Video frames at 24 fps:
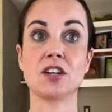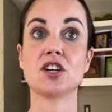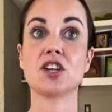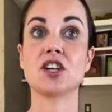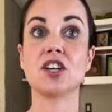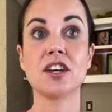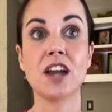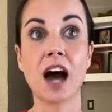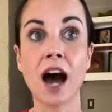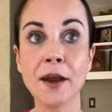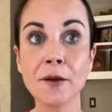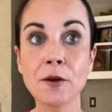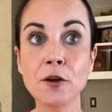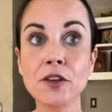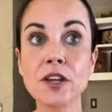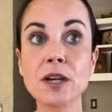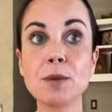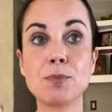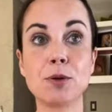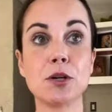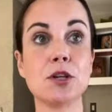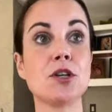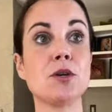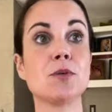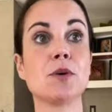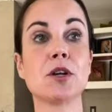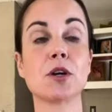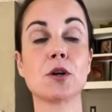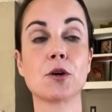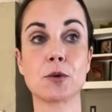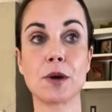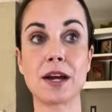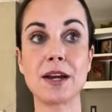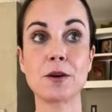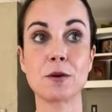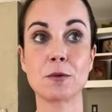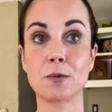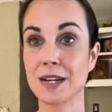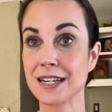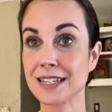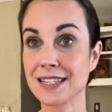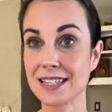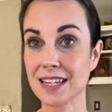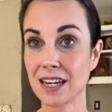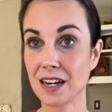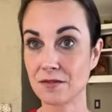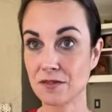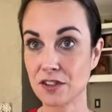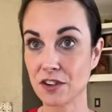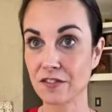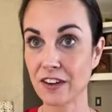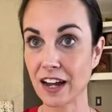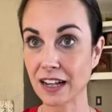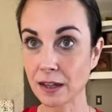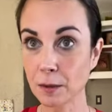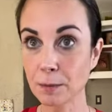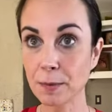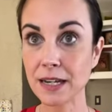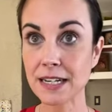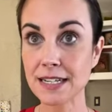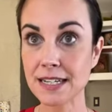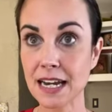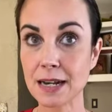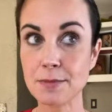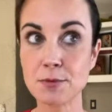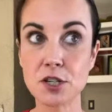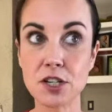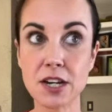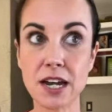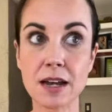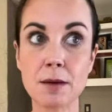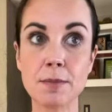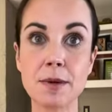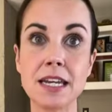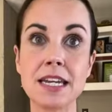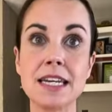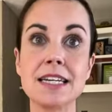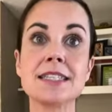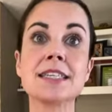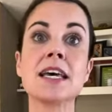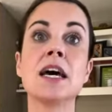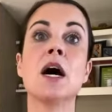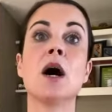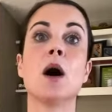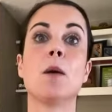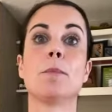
could not only put you at a greater risk of developing type 2 diabetes,